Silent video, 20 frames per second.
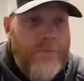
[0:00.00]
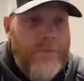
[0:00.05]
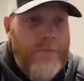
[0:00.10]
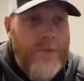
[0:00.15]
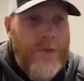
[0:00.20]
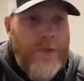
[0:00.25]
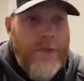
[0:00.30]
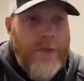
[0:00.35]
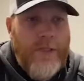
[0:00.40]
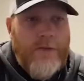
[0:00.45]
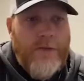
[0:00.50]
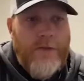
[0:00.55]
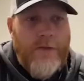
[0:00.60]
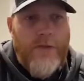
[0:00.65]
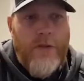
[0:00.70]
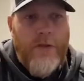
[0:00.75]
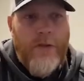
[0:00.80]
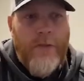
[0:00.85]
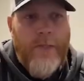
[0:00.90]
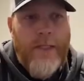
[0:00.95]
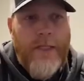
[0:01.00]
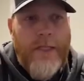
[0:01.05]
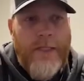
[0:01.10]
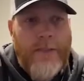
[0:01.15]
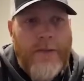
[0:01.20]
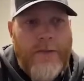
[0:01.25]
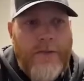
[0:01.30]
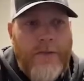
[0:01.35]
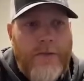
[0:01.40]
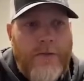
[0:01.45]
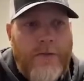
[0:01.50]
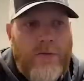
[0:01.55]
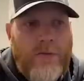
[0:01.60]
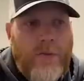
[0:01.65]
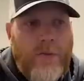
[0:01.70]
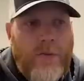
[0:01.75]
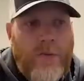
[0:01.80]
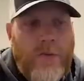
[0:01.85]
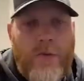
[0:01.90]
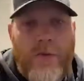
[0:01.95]
that's the term I like to use when
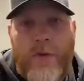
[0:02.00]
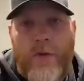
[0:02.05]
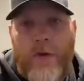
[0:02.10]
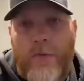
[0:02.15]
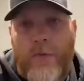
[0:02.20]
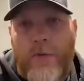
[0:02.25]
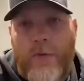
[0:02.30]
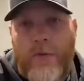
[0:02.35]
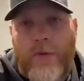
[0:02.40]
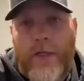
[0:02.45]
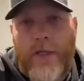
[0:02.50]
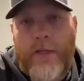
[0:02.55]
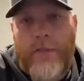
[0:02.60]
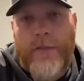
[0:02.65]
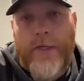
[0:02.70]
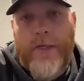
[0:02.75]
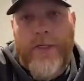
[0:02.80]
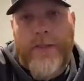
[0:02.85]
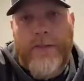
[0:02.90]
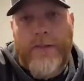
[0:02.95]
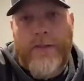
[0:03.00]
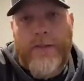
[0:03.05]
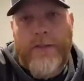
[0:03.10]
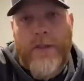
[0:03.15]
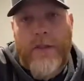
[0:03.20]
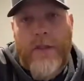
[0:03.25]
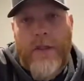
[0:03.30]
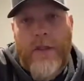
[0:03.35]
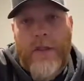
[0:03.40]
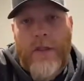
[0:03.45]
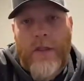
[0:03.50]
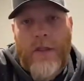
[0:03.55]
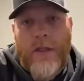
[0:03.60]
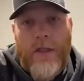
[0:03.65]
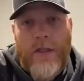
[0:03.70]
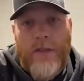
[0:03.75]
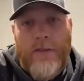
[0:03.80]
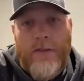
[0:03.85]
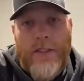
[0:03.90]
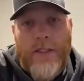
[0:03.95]
we're doing open graded base,
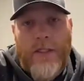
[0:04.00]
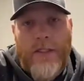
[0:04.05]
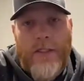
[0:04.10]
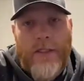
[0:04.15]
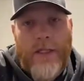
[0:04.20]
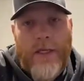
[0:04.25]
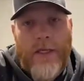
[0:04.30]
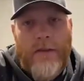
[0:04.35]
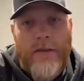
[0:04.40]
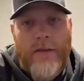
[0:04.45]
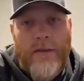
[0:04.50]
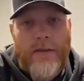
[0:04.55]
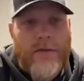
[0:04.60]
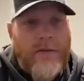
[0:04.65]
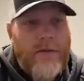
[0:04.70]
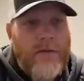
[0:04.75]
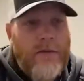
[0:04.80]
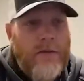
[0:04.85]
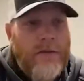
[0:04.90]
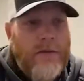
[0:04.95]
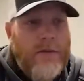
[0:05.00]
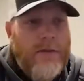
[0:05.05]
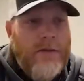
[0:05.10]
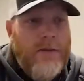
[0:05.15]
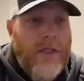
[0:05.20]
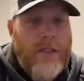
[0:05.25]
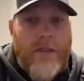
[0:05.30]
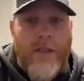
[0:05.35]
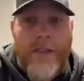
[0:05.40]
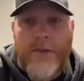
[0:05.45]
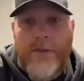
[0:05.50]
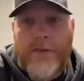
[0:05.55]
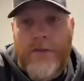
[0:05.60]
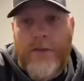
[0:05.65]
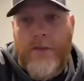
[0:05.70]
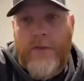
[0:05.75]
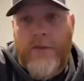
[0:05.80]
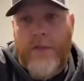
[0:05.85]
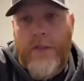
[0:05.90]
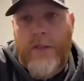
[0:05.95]
is getting that good consolidation
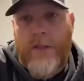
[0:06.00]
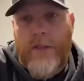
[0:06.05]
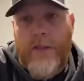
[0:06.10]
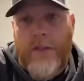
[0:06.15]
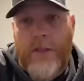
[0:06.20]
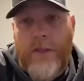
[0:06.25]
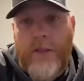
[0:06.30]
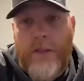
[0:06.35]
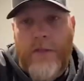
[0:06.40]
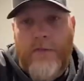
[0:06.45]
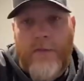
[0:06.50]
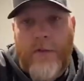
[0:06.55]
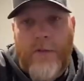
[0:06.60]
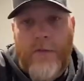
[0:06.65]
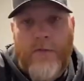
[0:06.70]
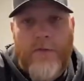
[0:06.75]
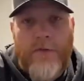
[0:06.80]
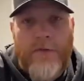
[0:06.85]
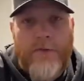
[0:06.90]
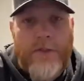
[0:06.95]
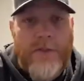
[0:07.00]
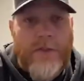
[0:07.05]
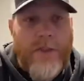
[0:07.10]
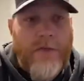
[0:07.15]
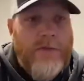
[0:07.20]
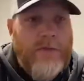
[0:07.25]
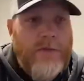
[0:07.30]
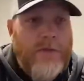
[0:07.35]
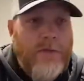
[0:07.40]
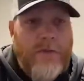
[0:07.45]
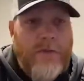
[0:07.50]
of the number 57 stone.